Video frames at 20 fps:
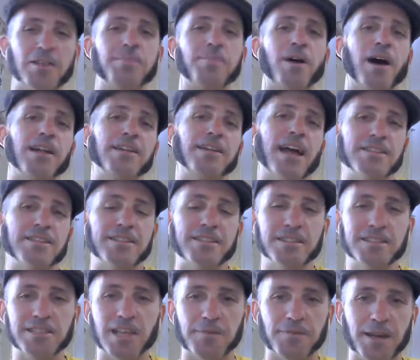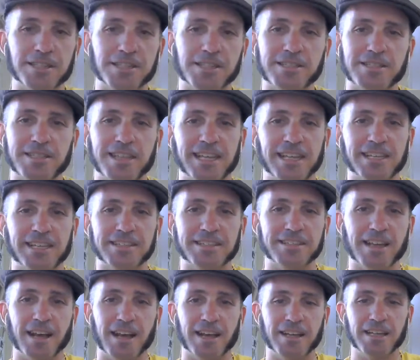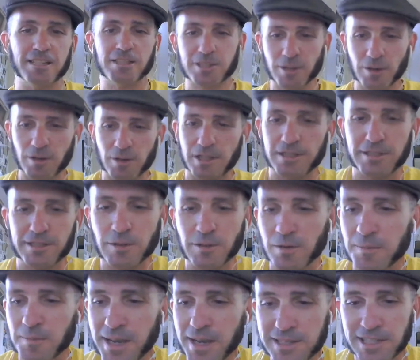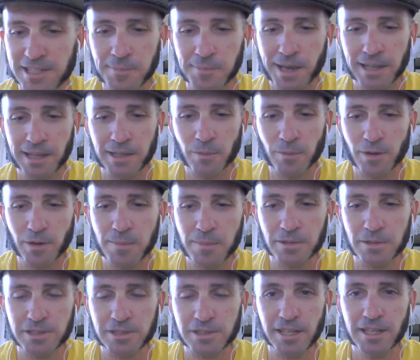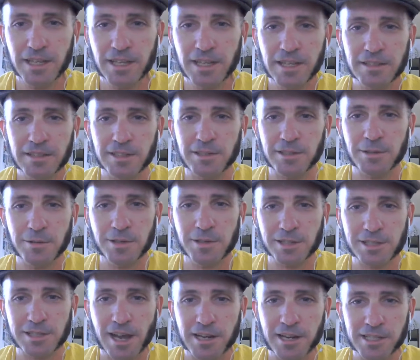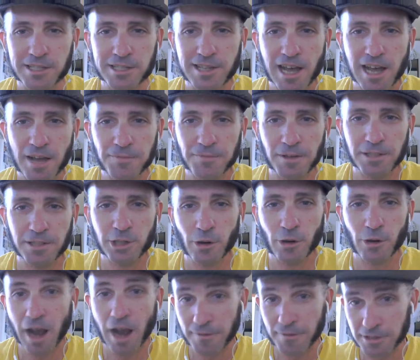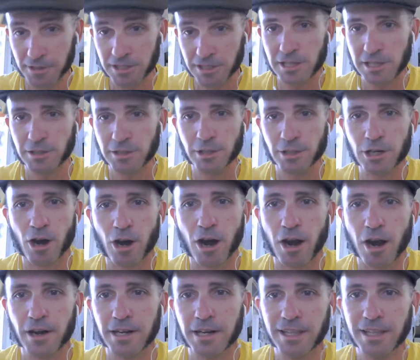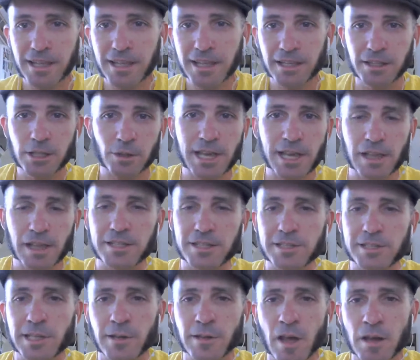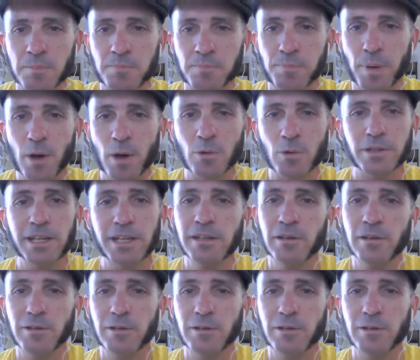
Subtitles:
podcasting and stuff, I just think it's so amazing, man, that we're able to do this kind of stuff. And you're obviously in your car, and you know, Kelly's sitting on a boat in New